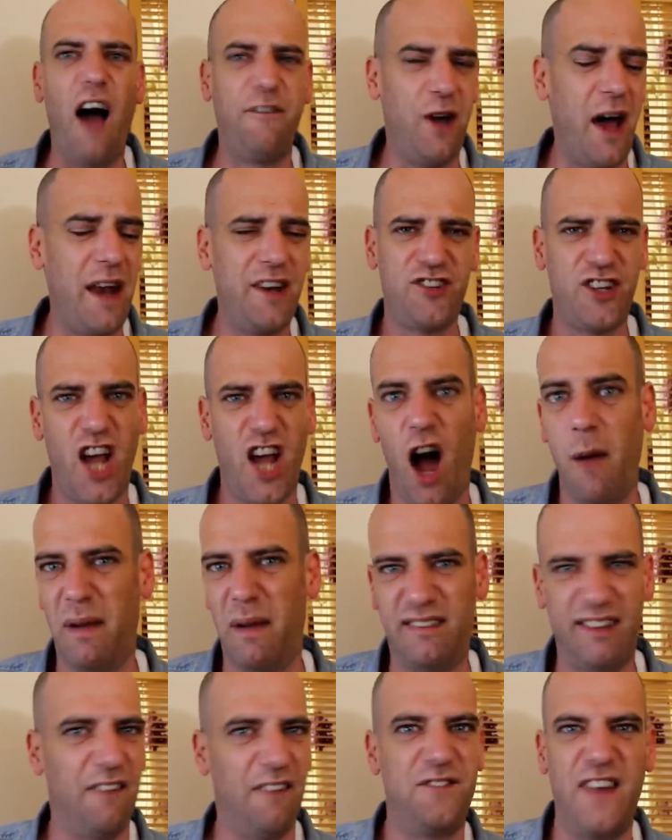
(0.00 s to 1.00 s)
managed to calm
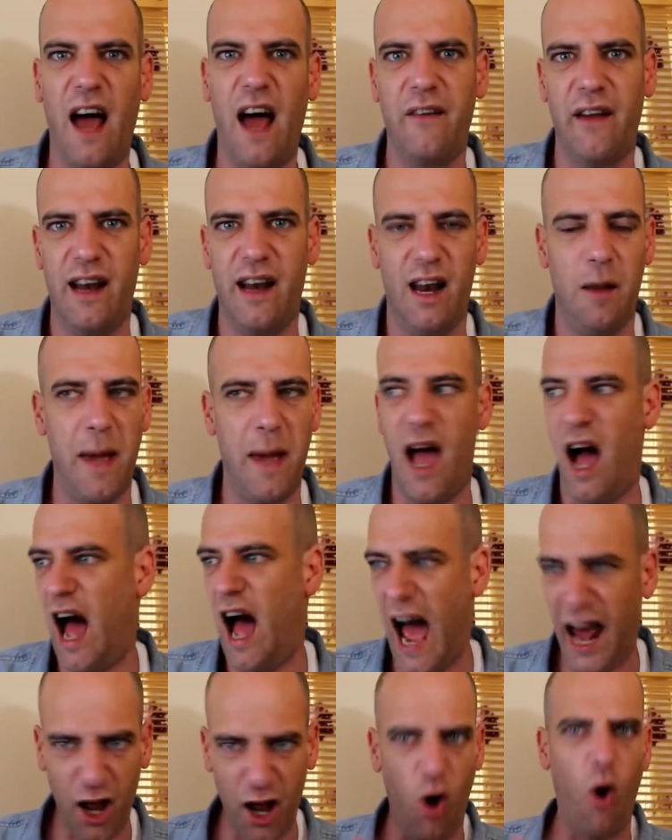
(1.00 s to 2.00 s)
myself down a little bit. I
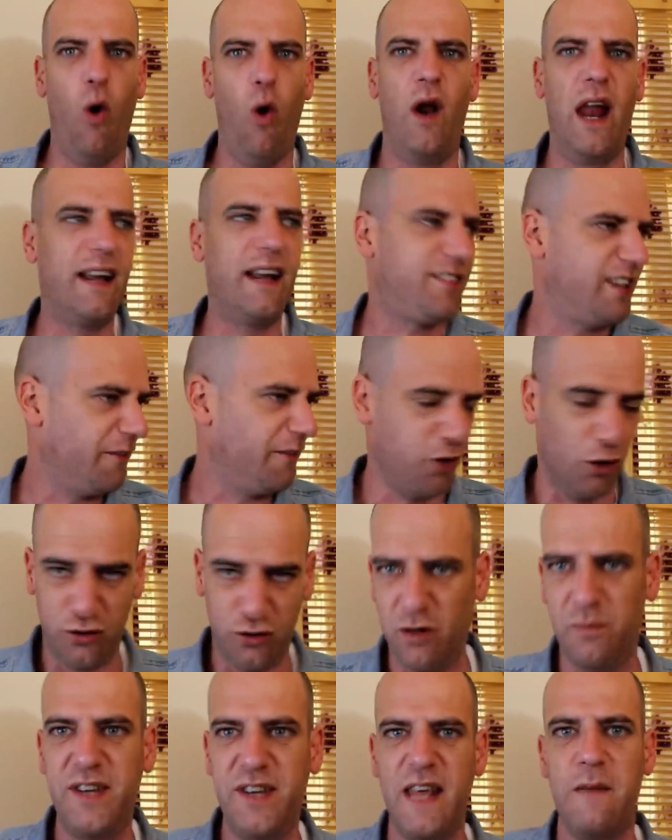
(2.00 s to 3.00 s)
had a Horlicks and I've done
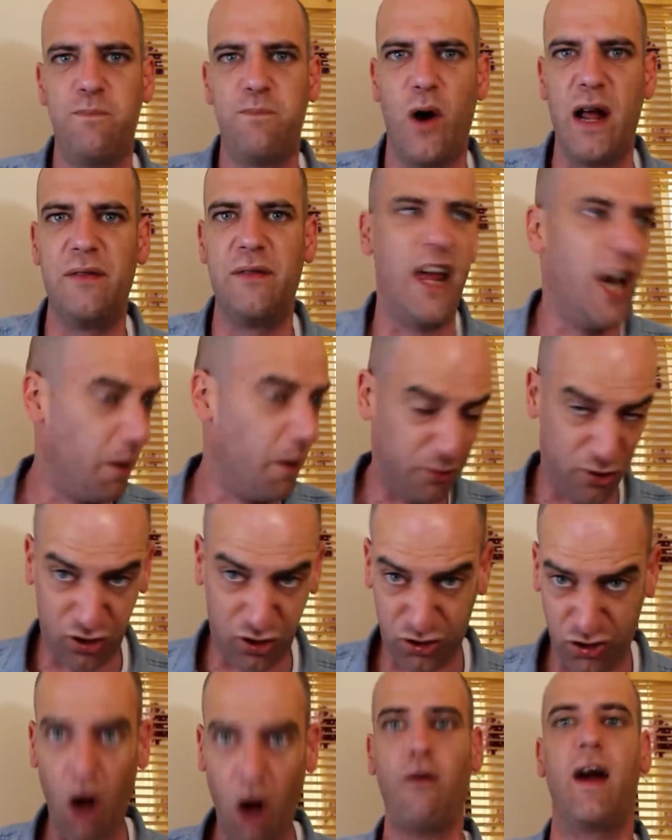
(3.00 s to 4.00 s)
some deep breathing. I'm
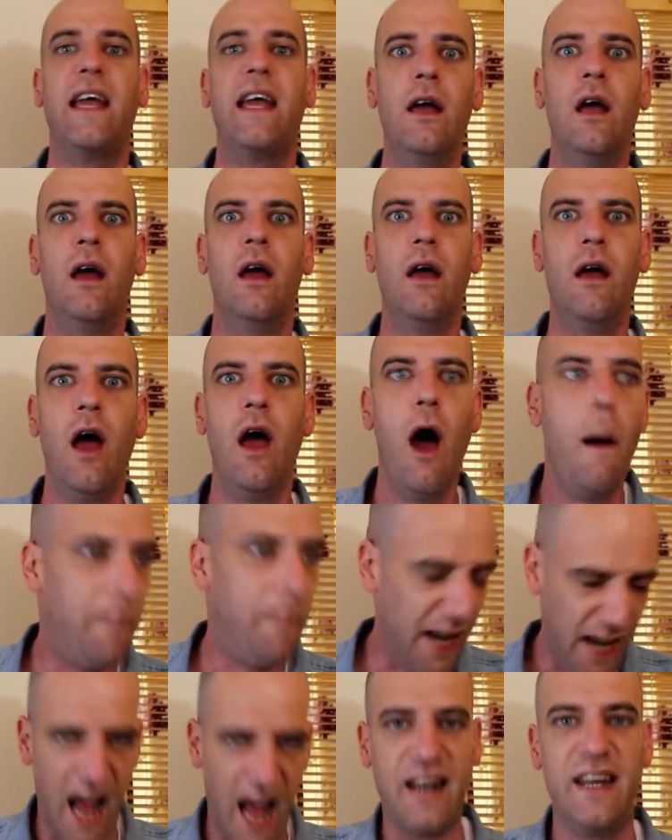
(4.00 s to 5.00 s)
sorry, but
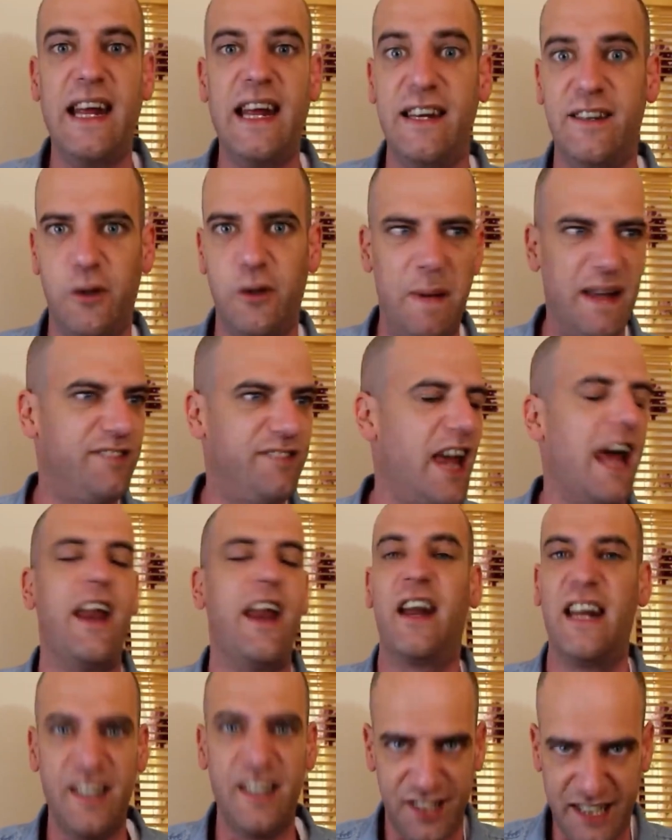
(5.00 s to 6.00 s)
that needed to be said. I
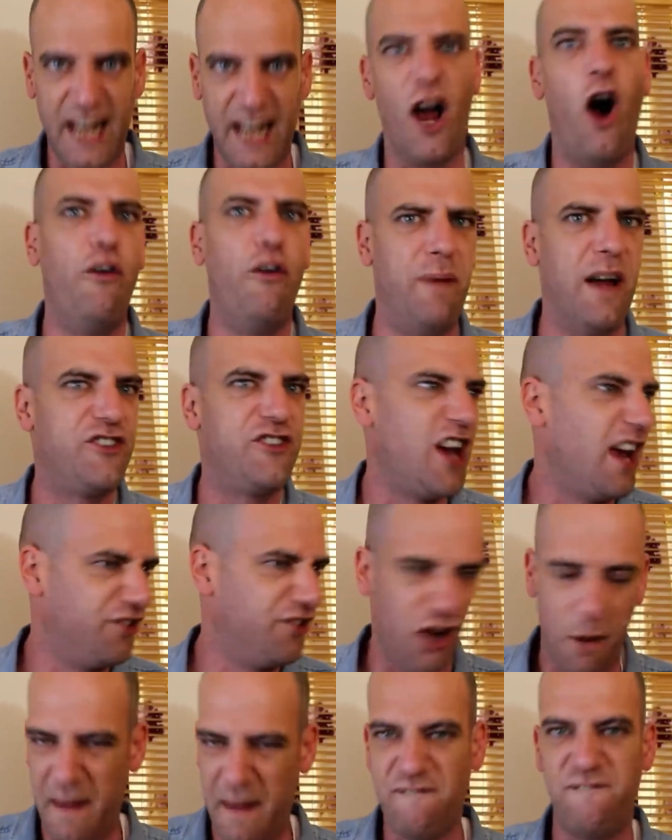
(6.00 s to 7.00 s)
needed to get it off my chest.
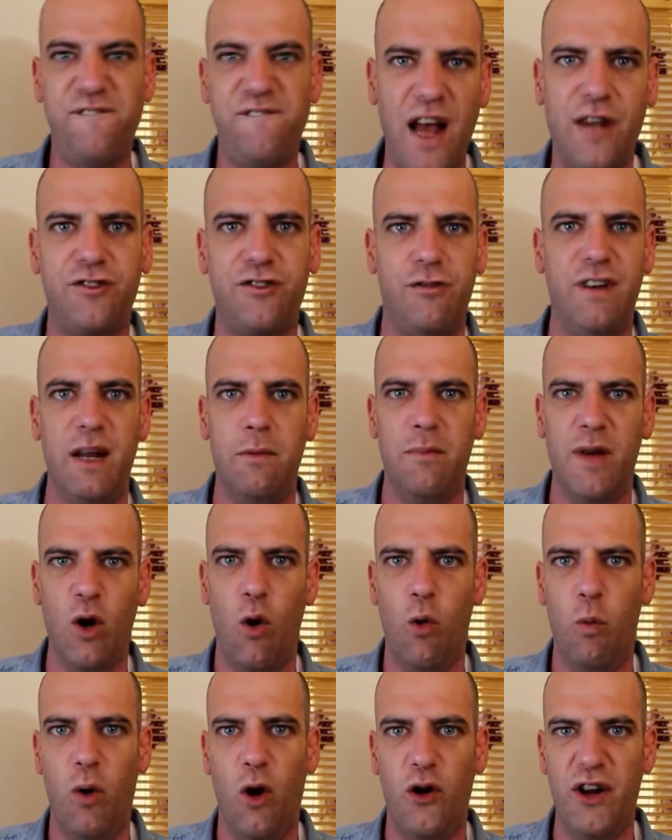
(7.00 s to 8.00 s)
It's been festering in me
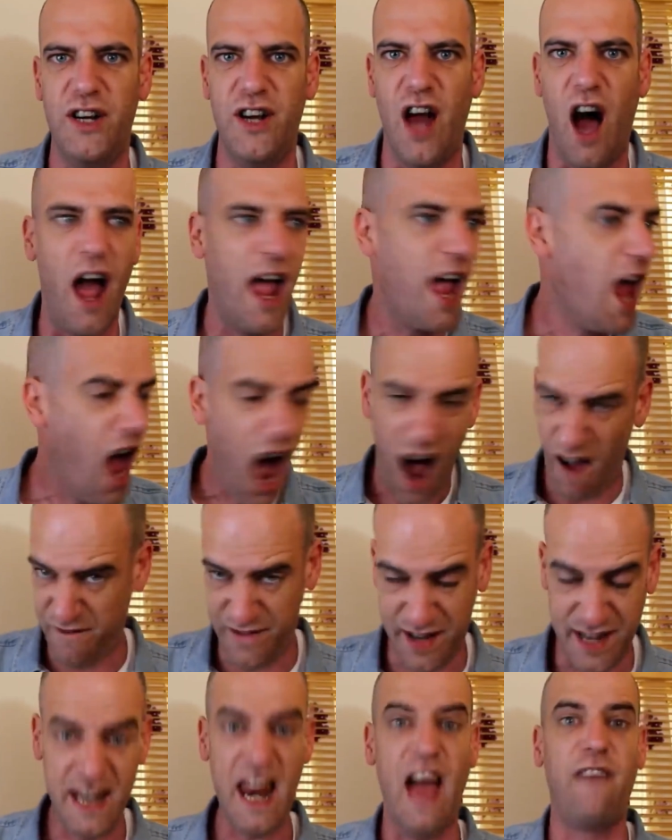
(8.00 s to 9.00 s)
all bloody night. I've
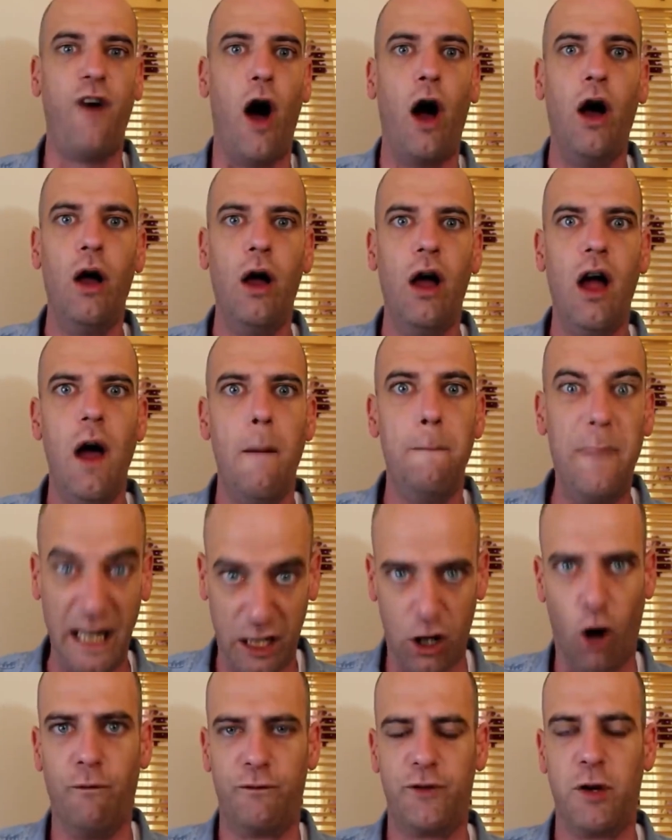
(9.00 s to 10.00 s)
never been
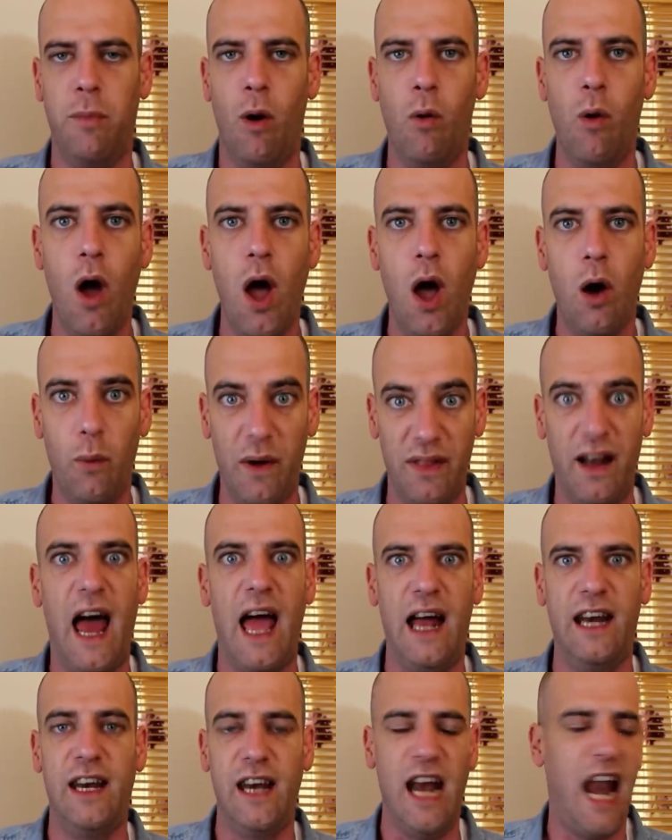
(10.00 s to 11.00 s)
comfortable with
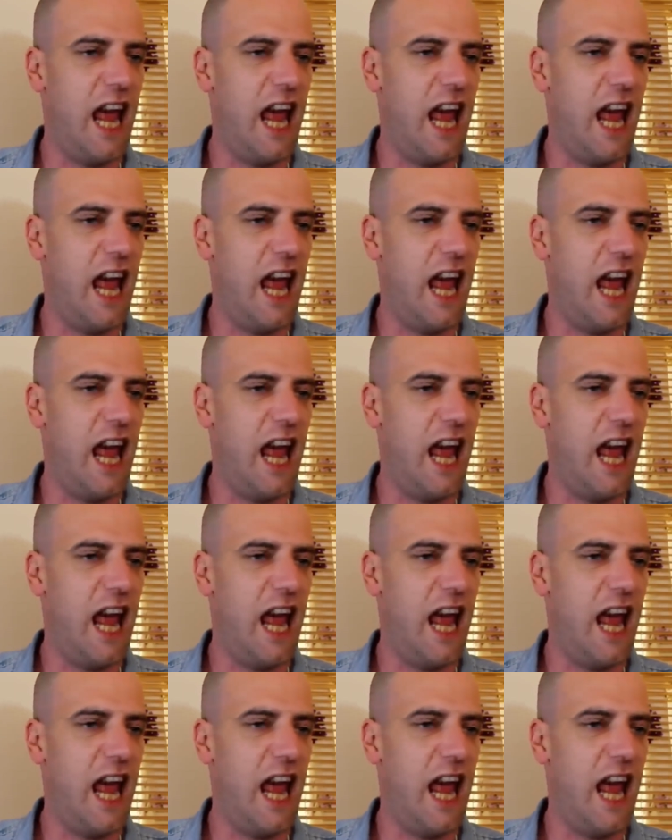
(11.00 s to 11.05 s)
letting